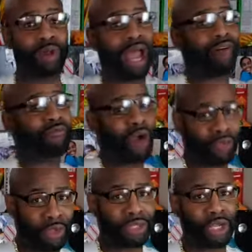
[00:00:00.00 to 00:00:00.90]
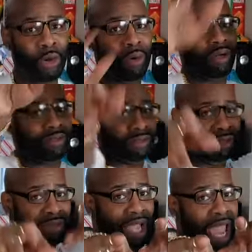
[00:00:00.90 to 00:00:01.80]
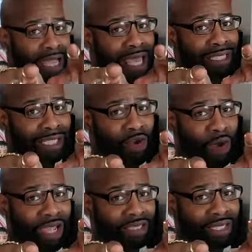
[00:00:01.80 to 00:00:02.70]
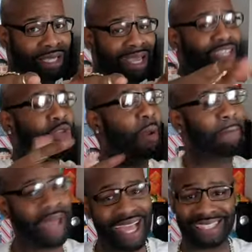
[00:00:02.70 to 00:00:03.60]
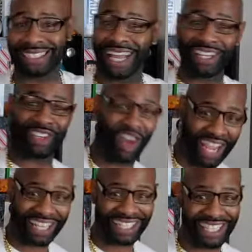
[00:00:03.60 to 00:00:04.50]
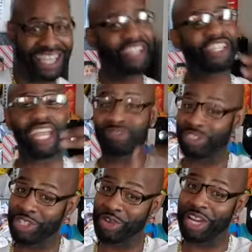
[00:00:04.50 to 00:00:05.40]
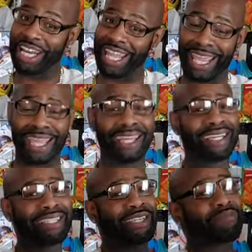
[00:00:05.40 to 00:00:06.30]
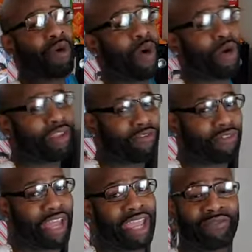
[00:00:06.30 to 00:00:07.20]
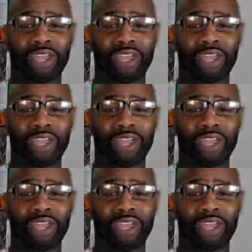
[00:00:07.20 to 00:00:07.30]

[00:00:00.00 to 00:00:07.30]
without further ado, hey, kings and queens, you the best, not greater. Thanks for tuning in to More Than Flavor.